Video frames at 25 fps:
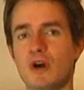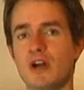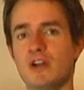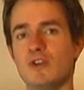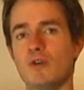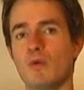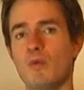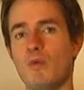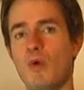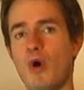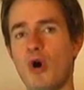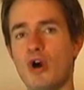to
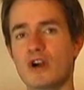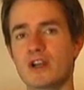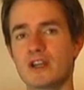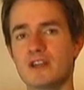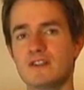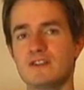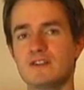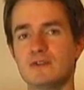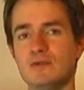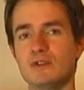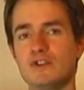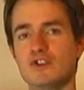walk
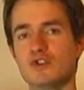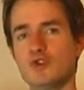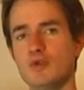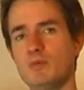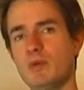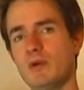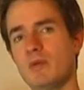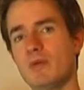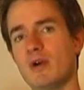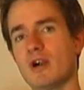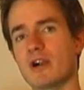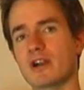into the
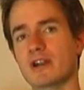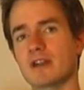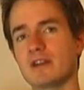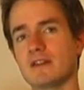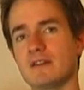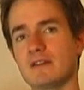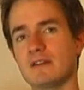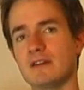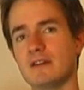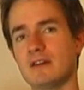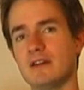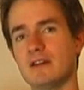
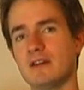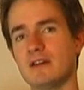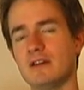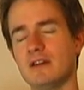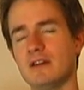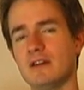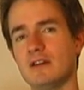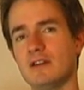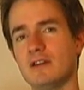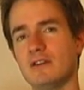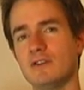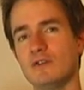supermarket.
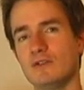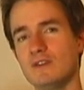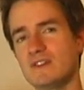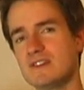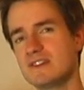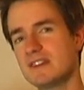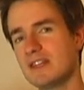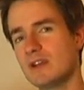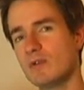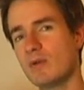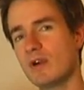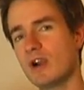Do you
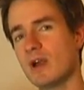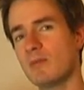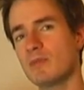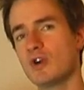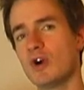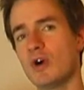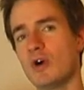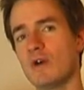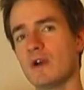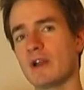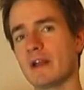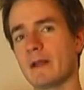see where I'm
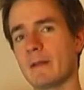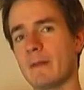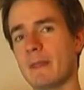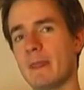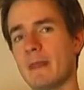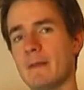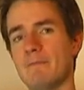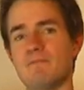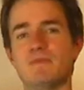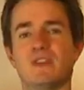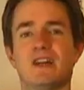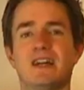going?
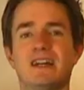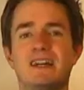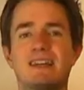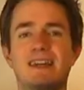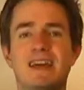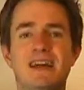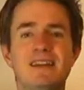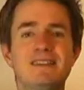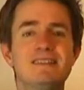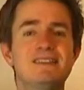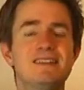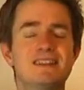
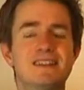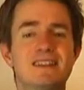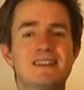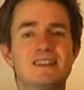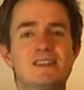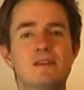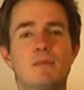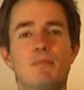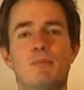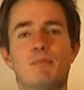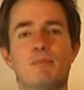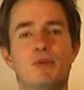Again, this is
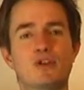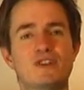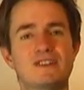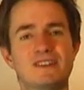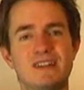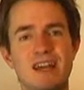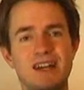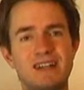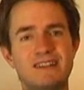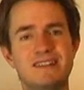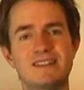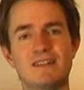a
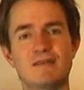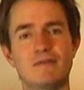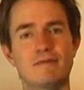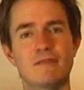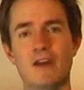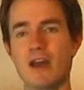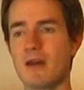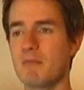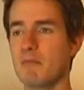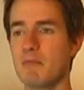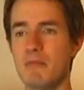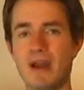
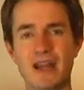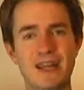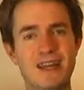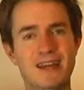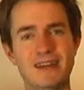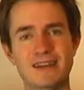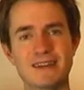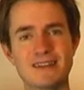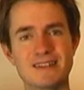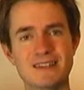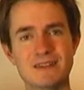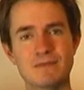protective
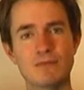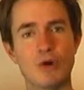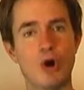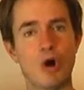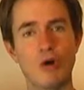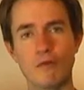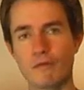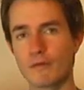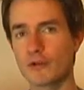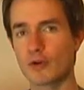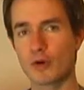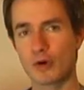mechanism
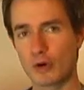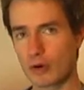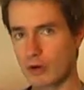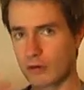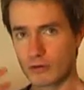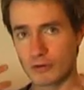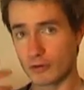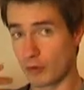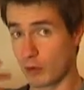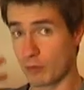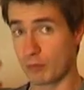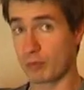of
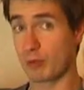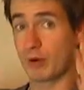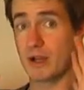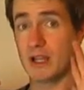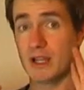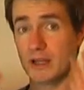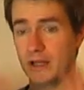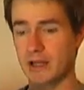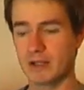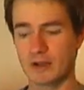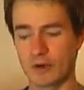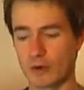your
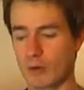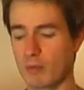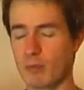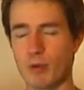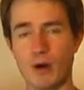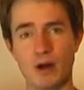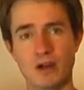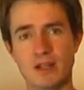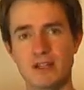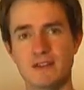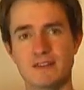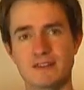brain and your
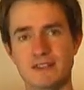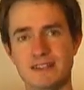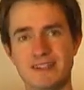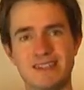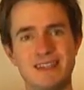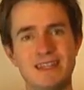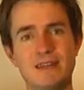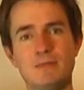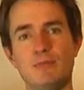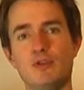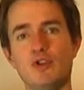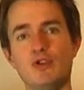body to
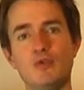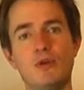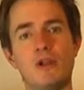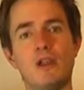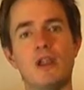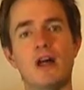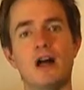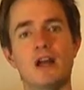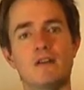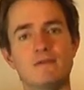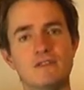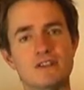keep you
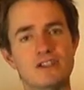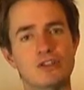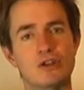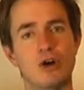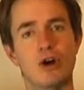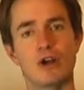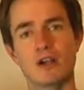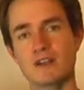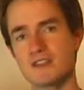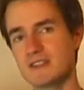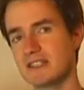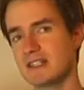alive as
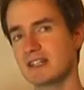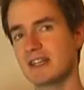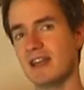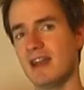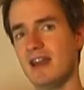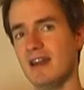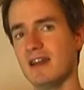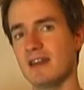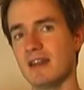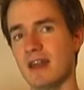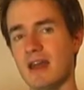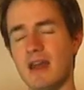long as it
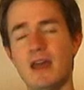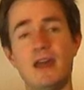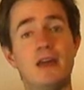can.